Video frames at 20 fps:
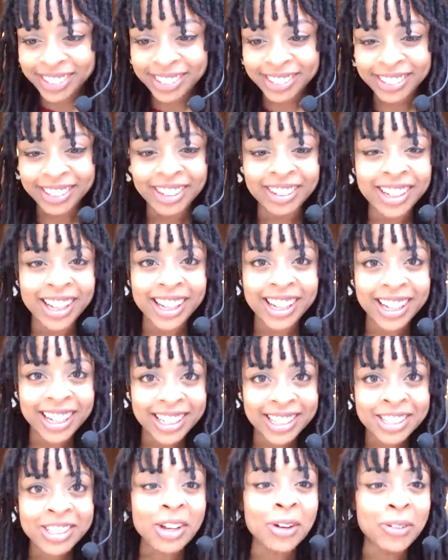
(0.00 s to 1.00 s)
Okay,
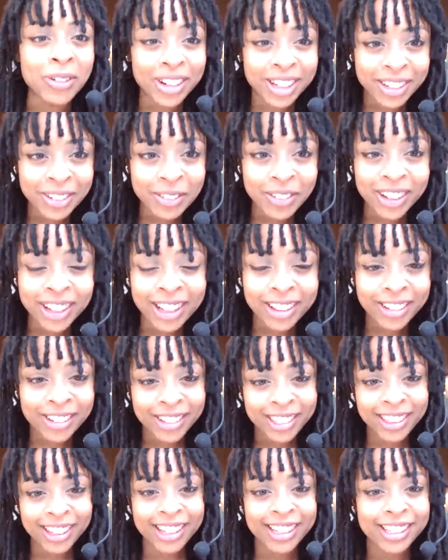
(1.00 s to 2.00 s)
guys, go on. What
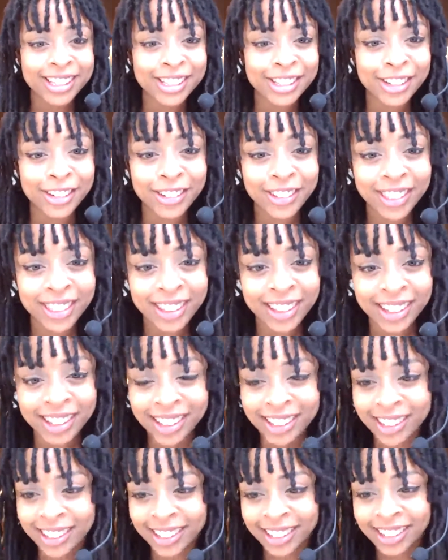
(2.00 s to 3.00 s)
other things do you
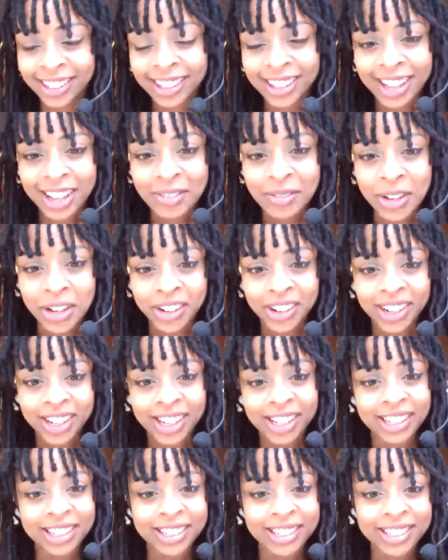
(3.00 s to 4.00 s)
think
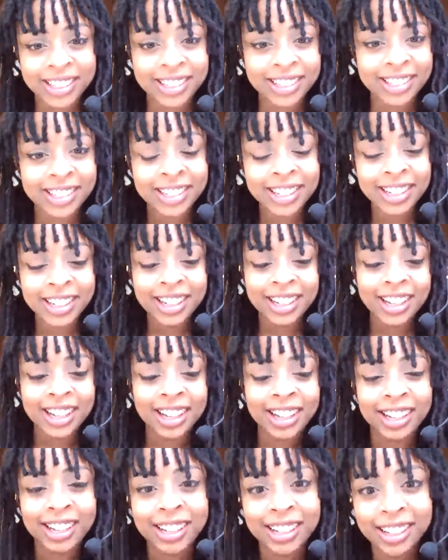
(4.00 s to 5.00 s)
Americans?
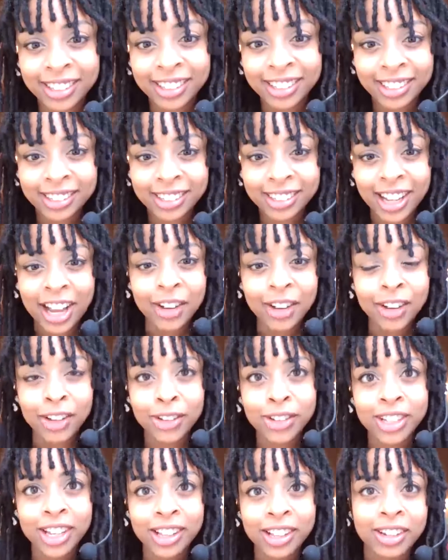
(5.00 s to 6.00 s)
Can
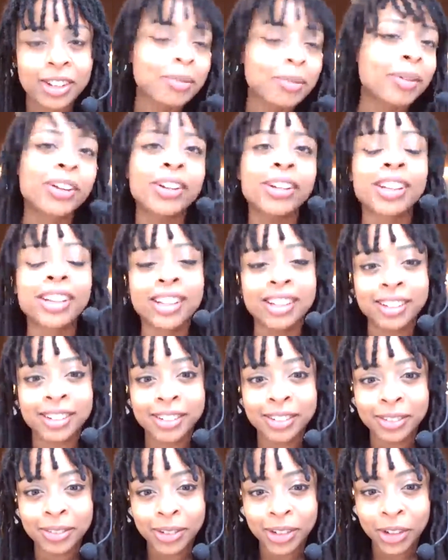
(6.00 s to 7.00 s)
you tell an
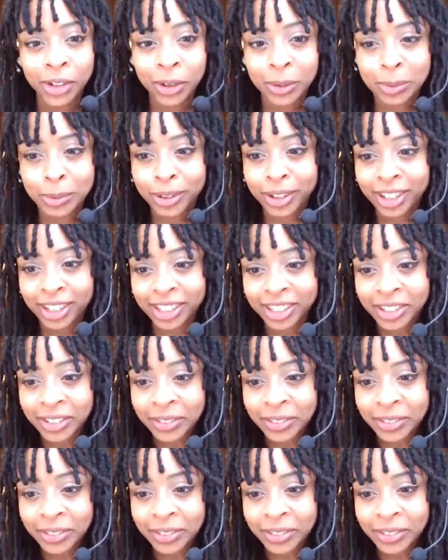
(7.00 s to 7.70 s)
American when you're abroad?